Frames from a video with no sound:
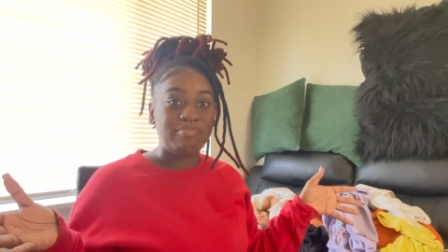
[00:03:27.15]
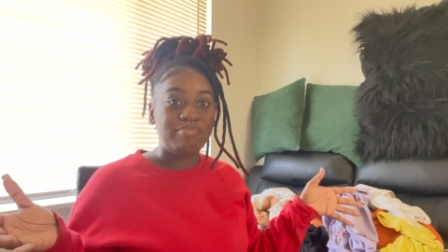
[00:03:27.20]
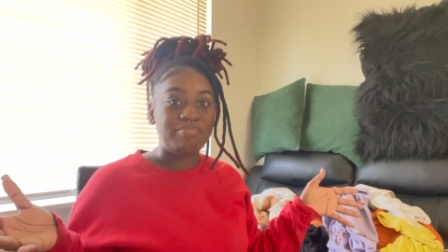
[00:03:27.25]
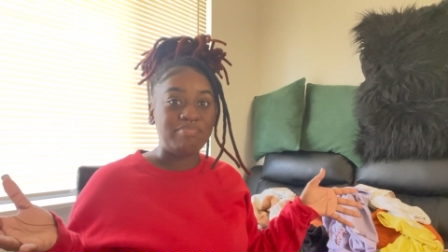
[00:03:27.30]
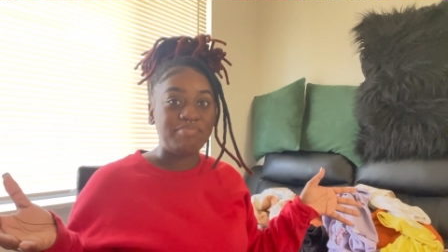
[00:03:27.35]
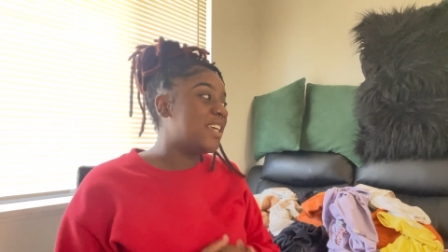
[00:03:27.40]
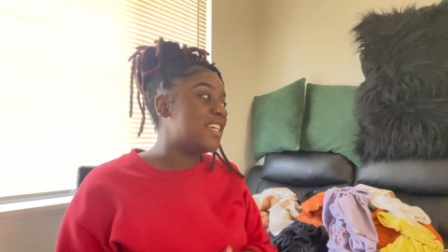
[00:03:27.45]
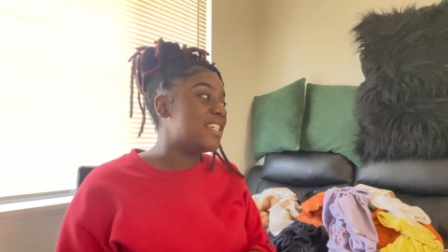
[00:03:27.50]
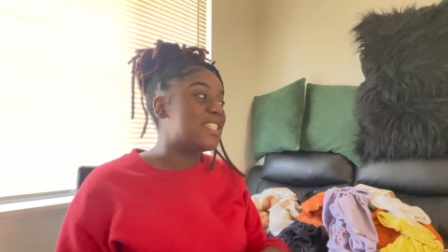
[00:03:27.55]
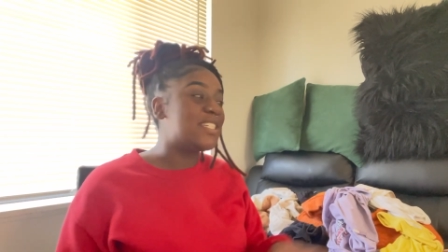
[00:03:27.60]

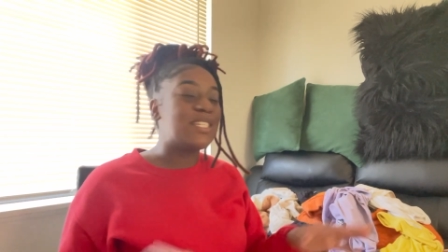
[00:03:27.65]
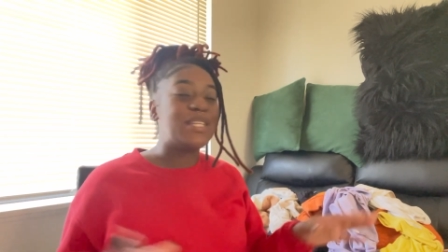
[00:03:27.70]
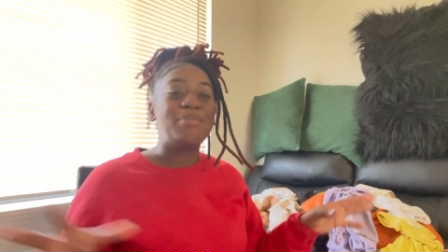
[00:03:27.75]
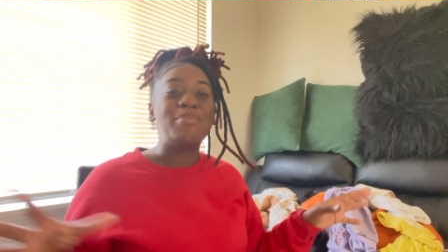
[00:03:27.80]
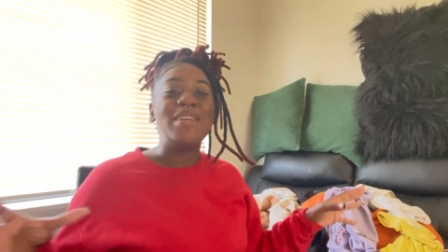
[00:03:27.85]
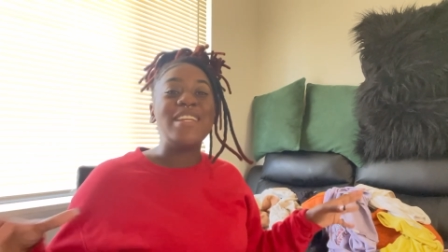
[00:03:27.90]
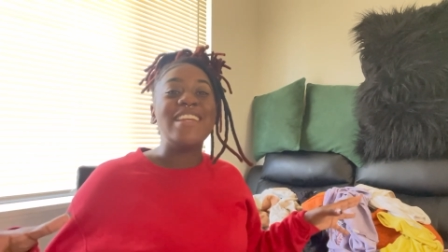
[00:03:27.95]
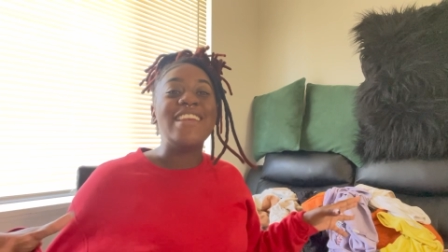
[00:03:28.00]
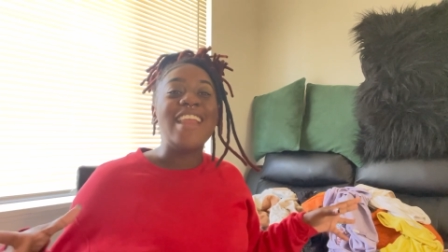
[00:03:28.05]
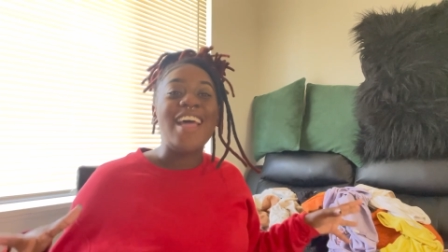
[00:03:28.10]
It should be
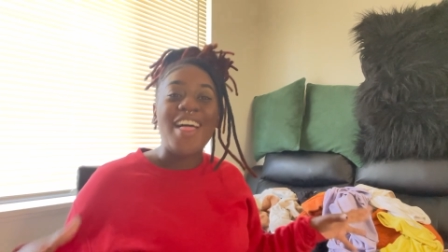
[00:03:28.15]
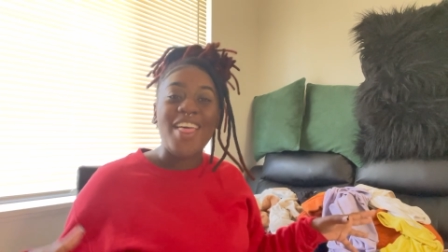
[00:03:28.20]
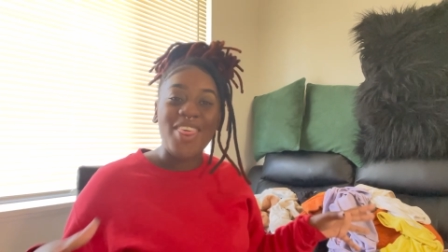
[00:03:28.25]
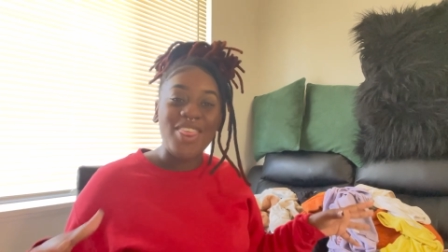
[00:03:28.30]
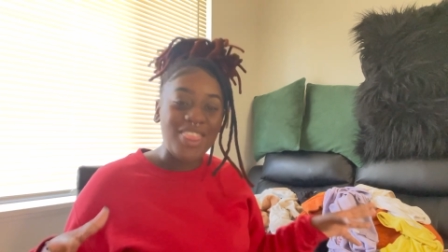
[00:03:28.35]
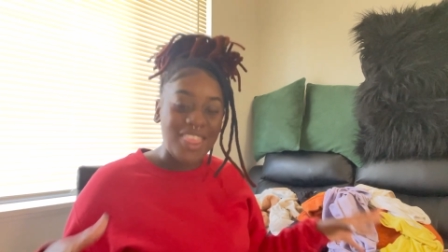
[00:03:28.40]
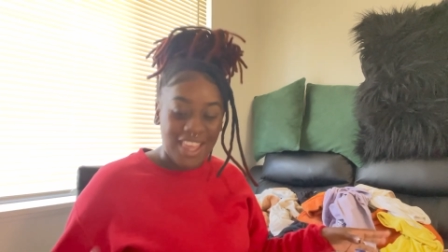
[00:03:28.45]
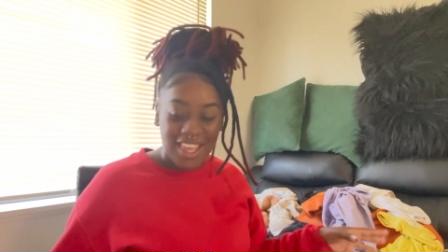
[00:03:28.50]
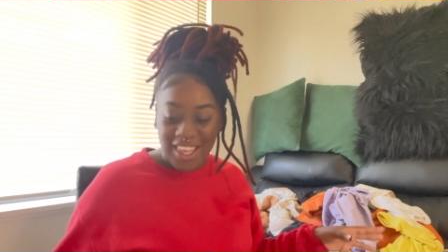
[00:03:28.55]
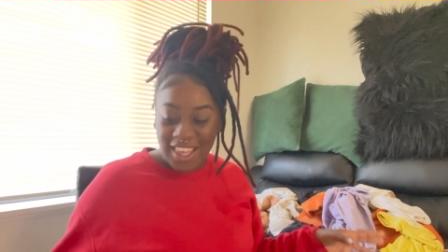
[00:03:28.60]

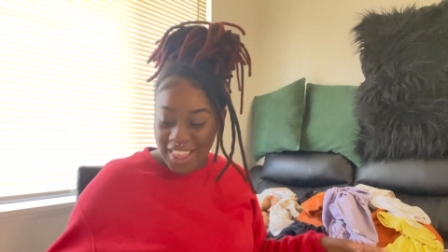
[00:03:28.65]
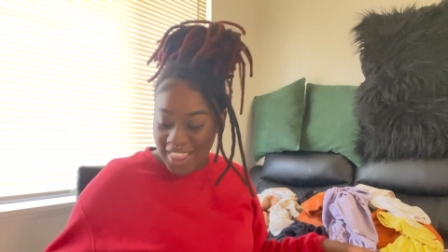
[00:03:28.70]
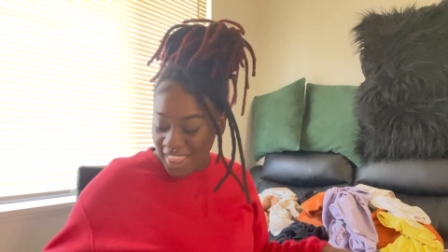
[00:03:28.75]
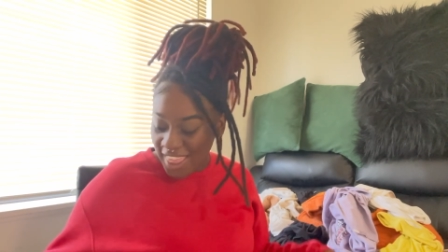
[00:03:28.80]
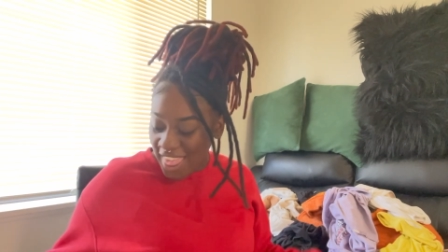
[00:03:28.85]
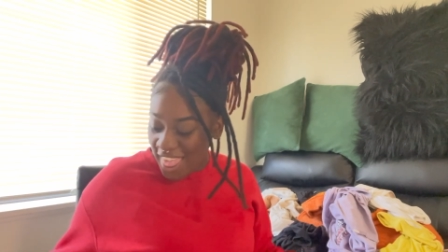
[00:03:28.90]
nothing